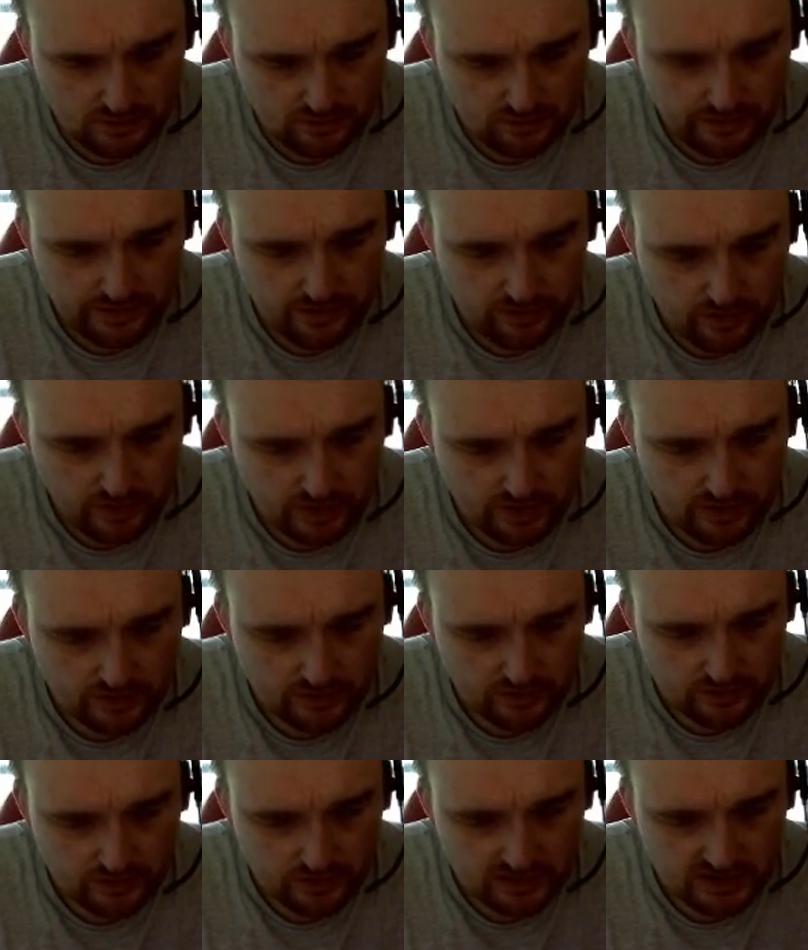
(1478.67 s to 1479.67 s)
Right, okay,
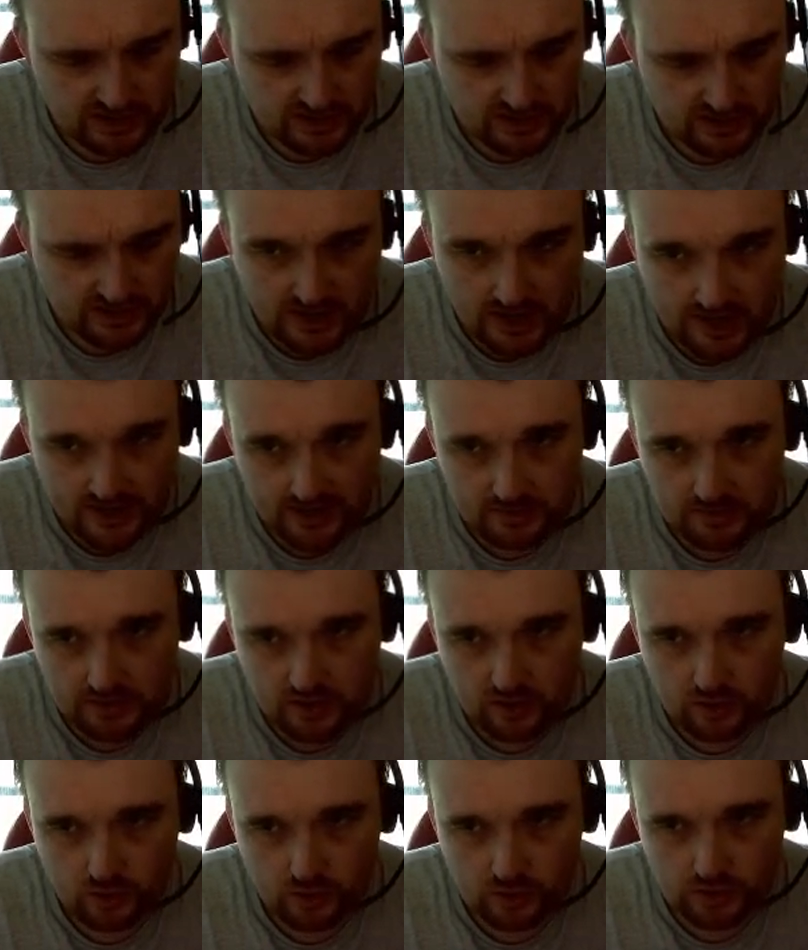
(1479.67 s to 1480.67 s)
so it says, I am the
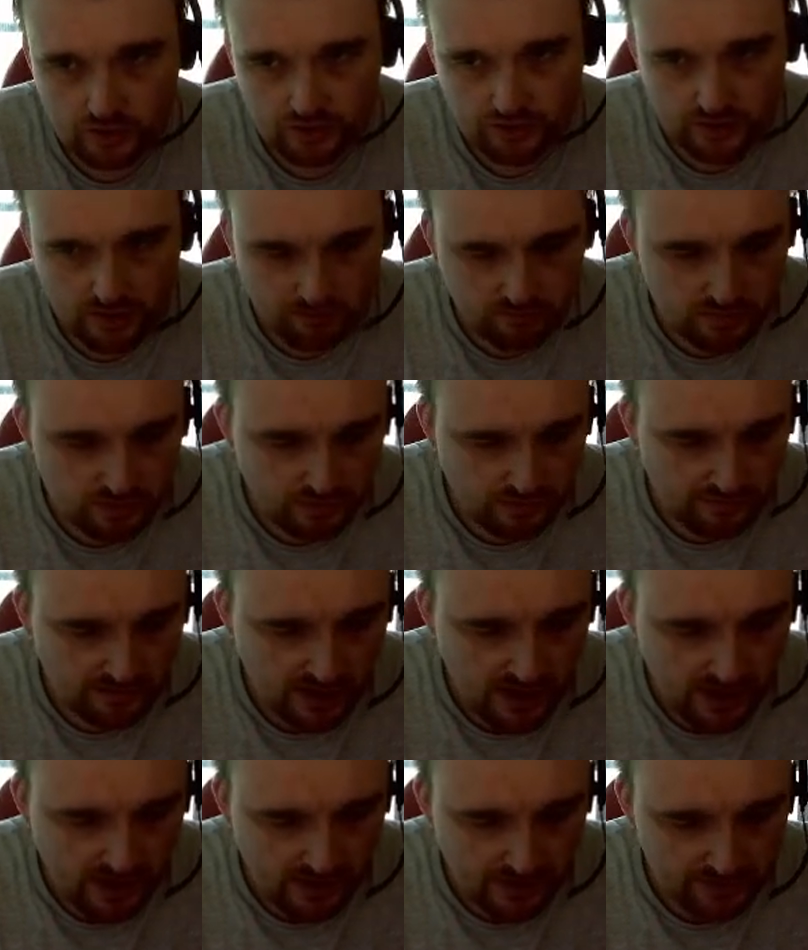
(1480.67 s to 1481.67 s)
golden trumpet of
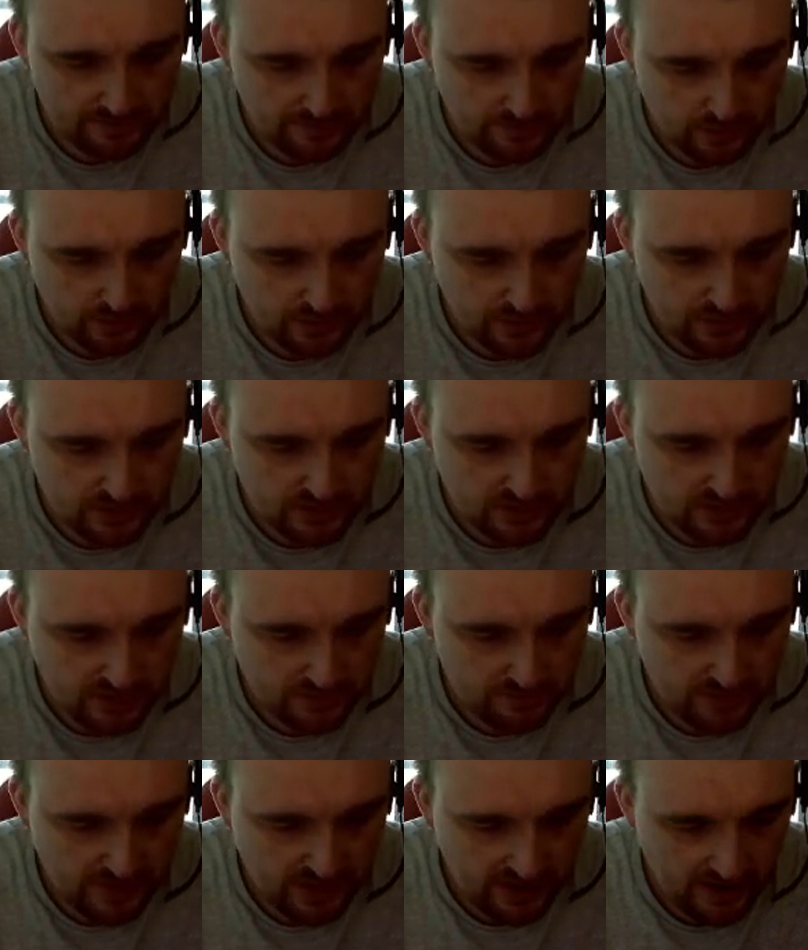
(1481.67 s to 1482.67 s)
the higher voice. I
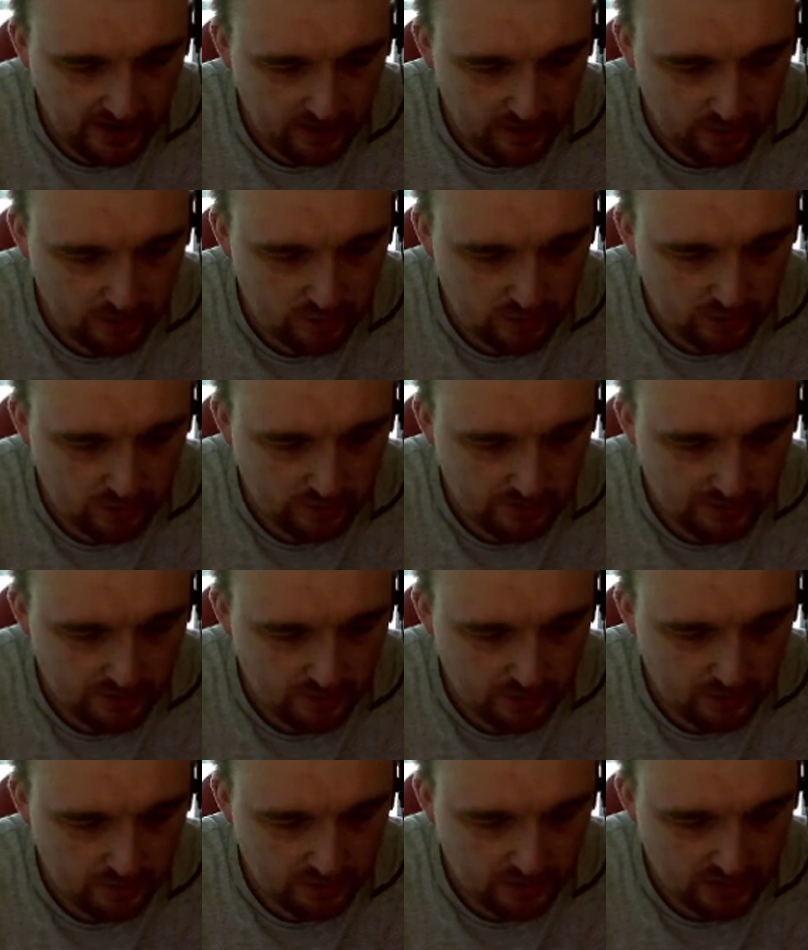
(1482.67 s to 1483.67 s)
am the herald of a
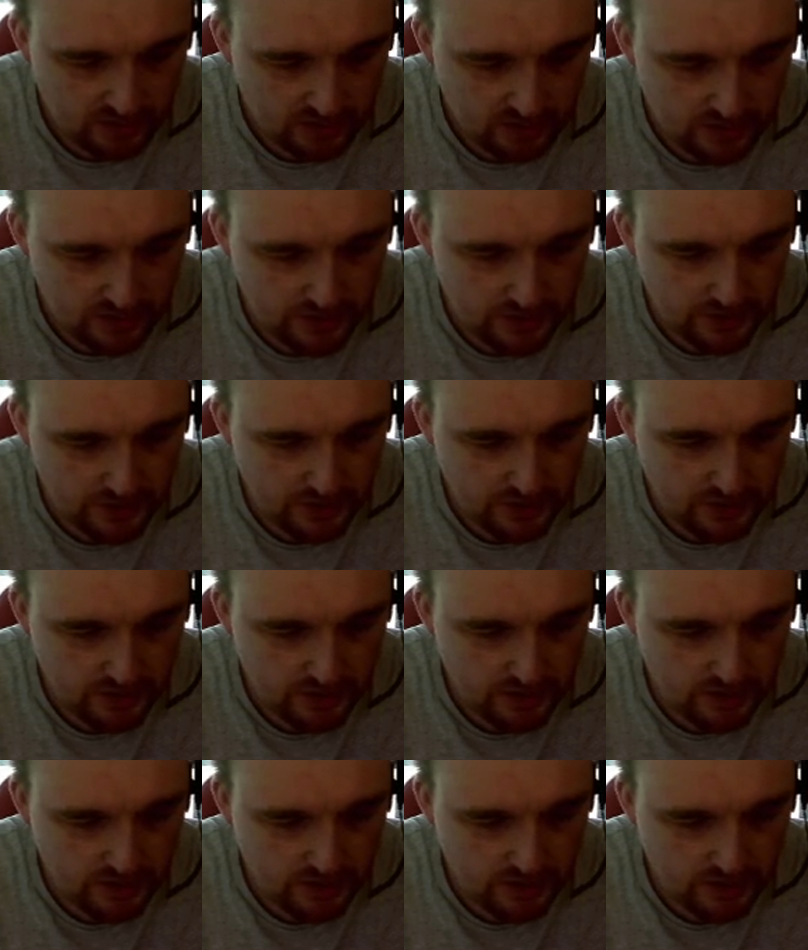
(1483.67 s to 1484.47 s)
new age.